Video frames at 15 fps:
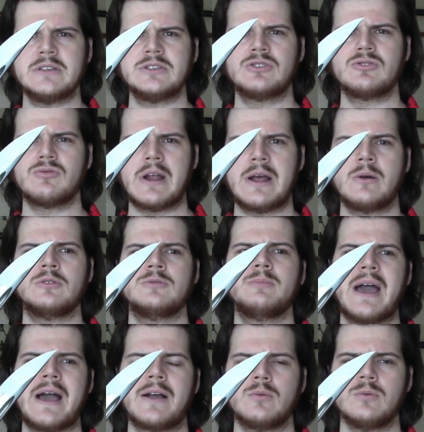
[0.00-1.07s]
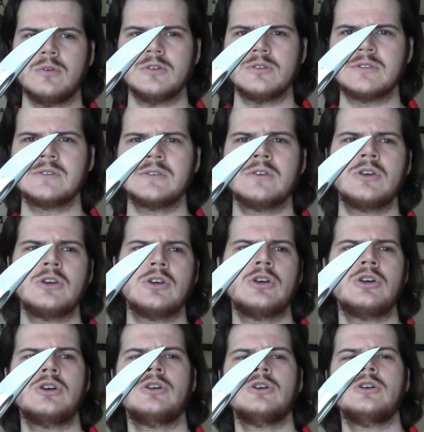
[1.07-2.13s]
is ground backwards.
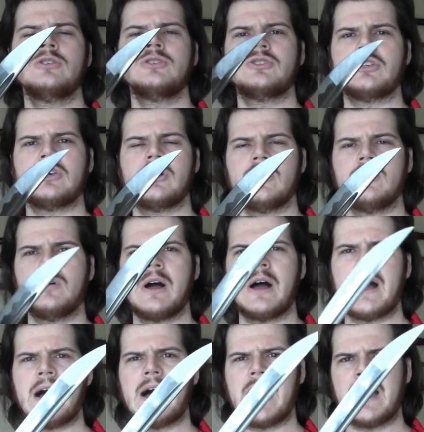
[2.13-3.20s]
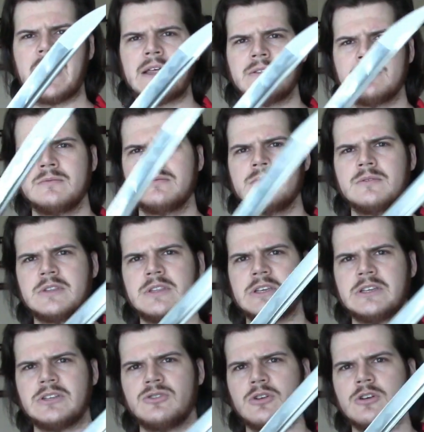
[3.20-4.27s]
So on
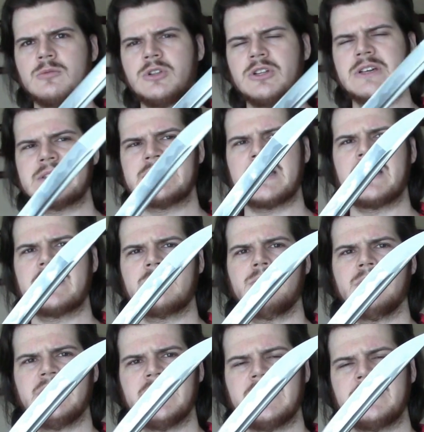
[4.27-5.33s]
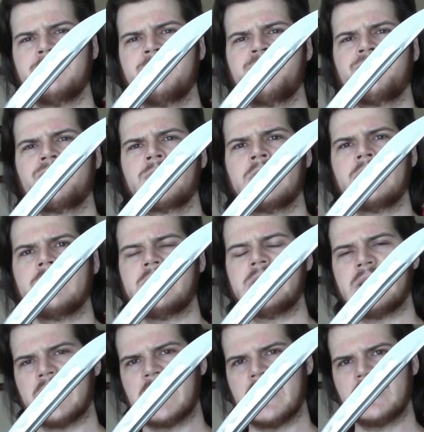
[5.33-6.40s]
the normal katana blade,
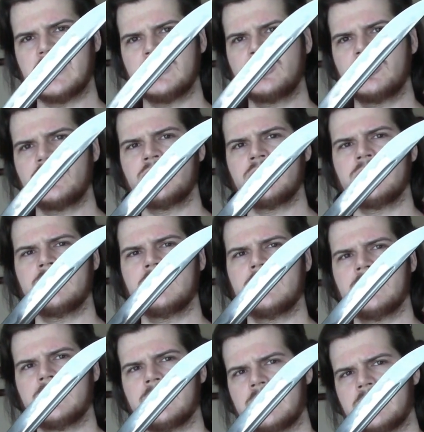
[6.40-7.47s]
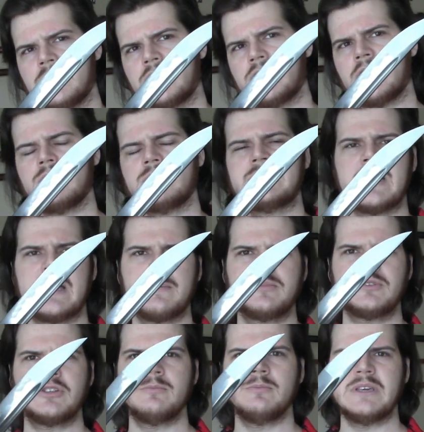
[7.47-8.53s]
the edge goes
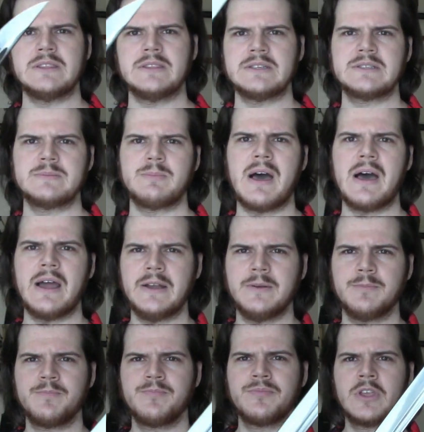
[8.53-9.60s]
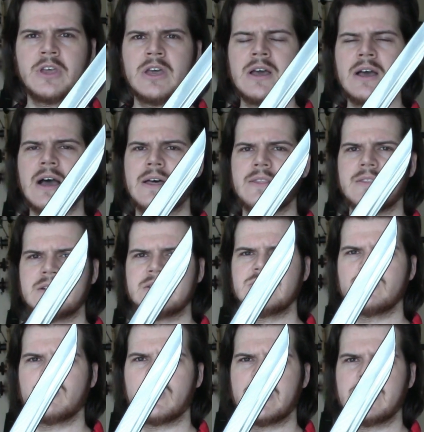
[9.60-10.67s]
up to meet the spine. On
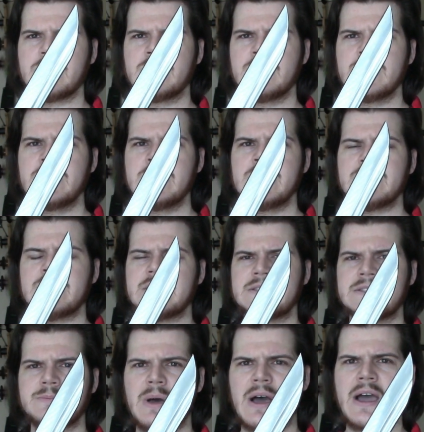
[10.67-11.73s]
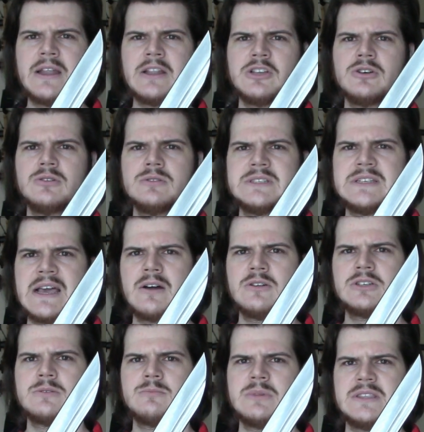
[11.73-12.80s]
this one, the spine goes
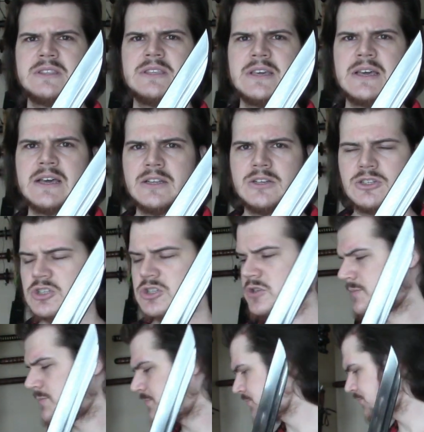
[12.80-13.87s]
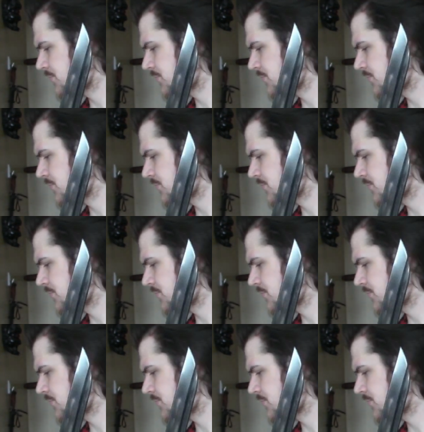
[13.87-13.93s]
down to meet the edge.